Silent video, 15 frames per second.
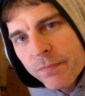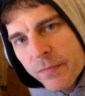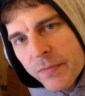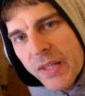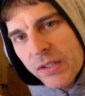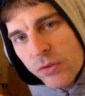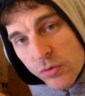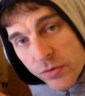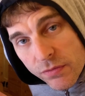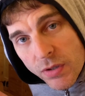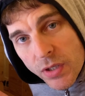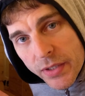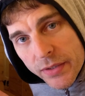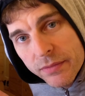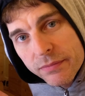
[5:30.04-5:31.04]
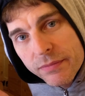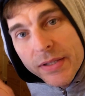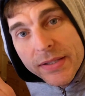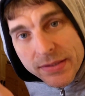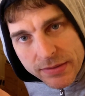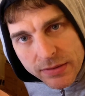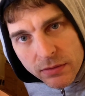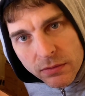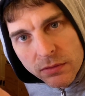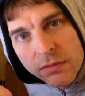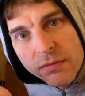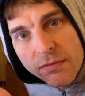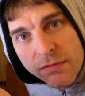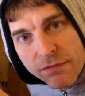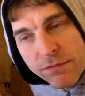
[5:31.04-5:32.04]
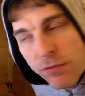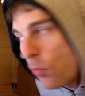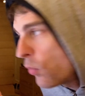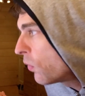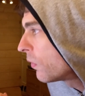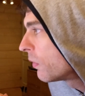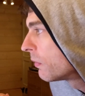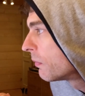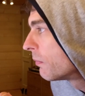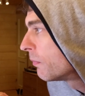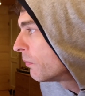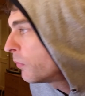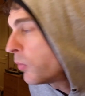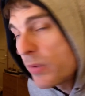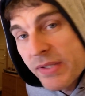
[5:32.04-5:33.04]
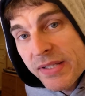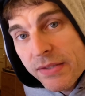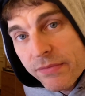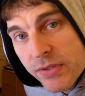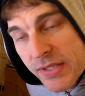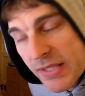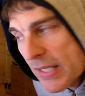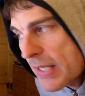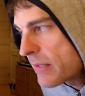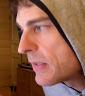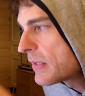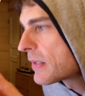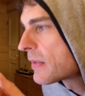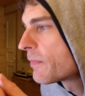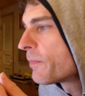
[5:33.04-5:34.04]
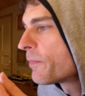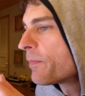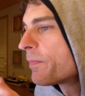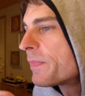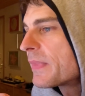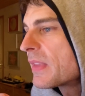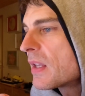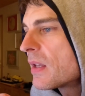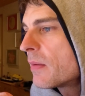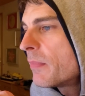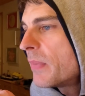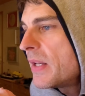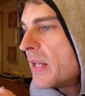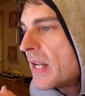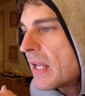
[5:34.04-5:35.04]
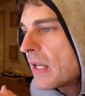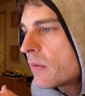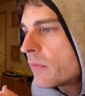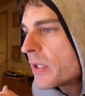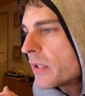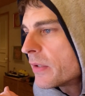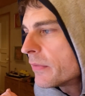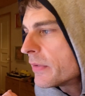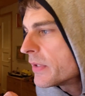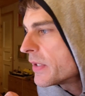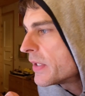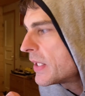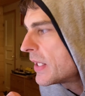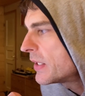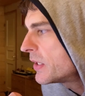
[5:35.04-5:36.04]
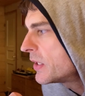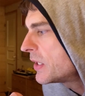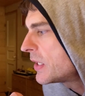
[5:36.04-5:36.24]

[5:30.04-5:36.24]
That looks right. It's still 4.7 cents. But now when I go into the energy